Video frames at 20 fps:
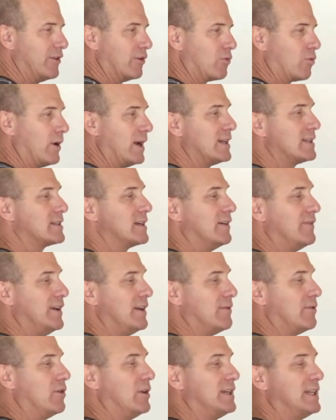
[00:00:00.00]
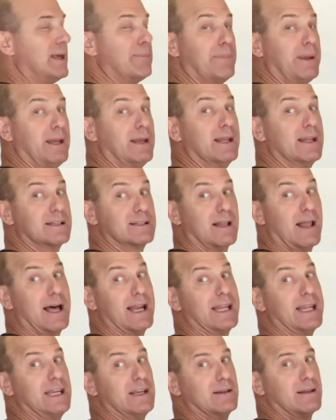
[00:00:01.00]
The risk of it tipping is a
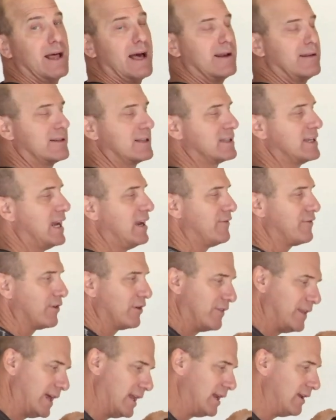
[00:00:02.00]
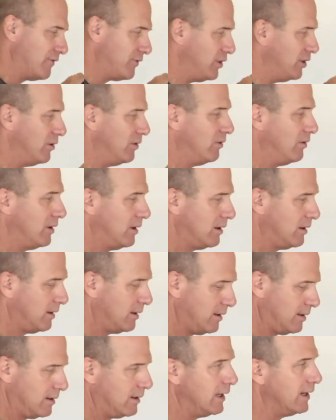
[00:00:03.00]
lot safer than if you
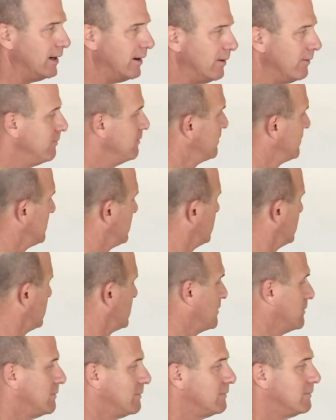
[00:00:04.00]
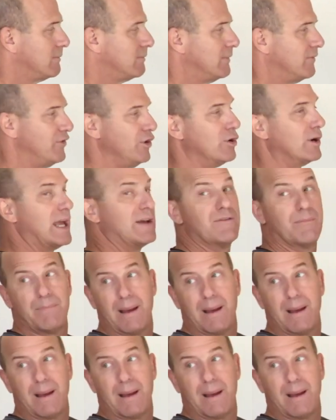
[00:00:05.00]
don't have it